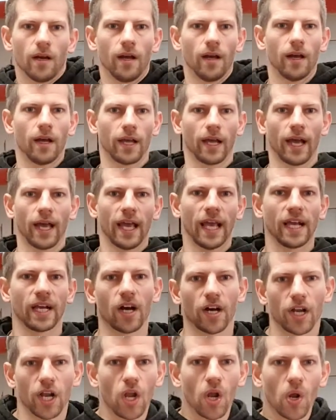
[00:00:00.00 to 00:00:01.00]
okay, it kind
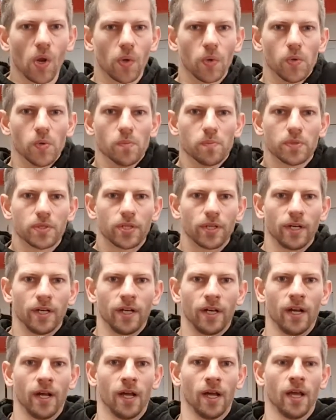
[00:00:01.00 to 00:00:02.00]
of loops
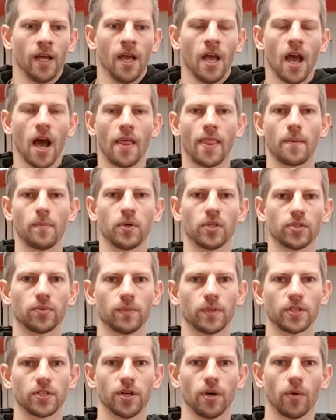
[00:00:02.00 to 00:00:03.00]
and they punch the
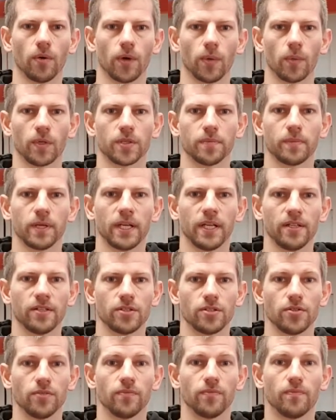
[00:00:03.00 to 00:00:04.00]
shoulder, which means
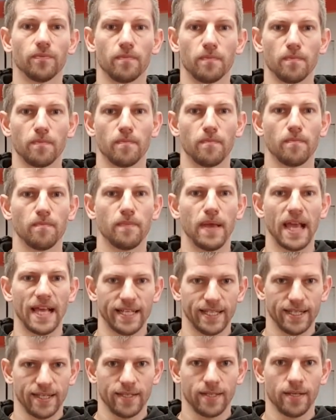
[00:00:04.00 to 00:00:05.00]
you've
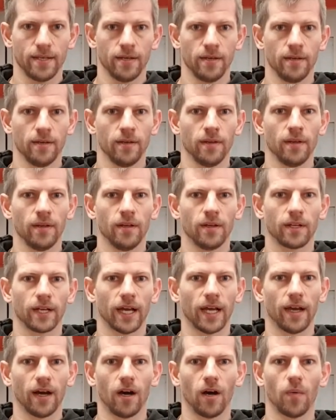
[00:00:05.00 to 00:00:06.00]
missed.
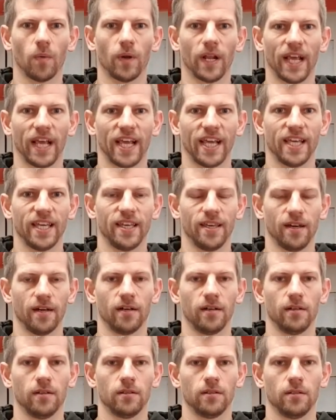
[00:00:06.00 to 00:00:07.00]
Okay, I want it here.
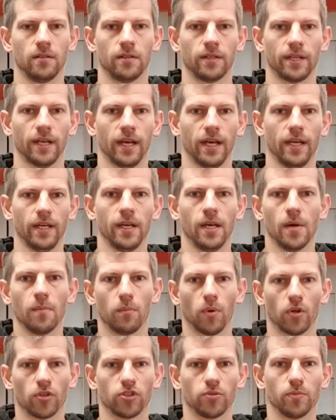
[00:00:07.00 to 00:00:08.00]
Okay,
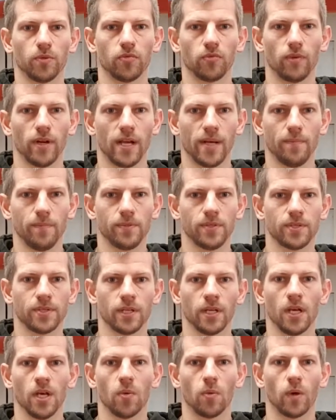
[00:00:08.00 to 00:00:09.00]
bottom of ribs,
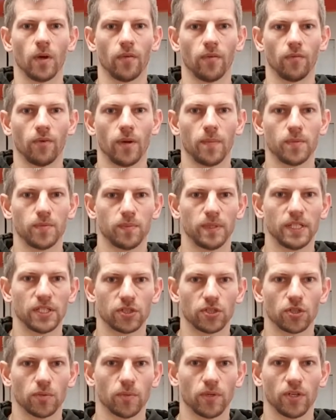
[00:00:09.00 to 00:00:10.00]
where ribs meet
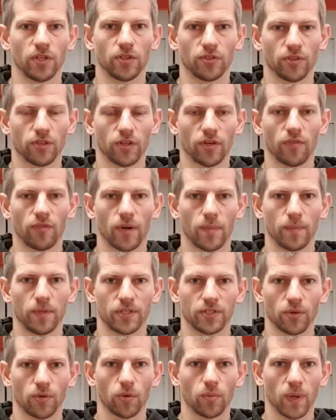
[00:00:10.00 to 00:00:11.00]
stomach, the diaphragm, your
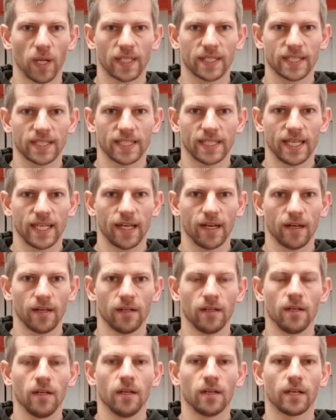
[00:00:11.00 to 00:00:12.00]
solar plexus here.
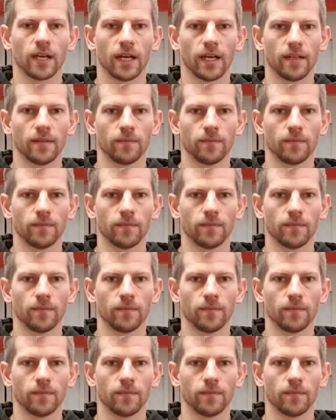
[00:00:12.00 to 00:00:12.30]
Okay.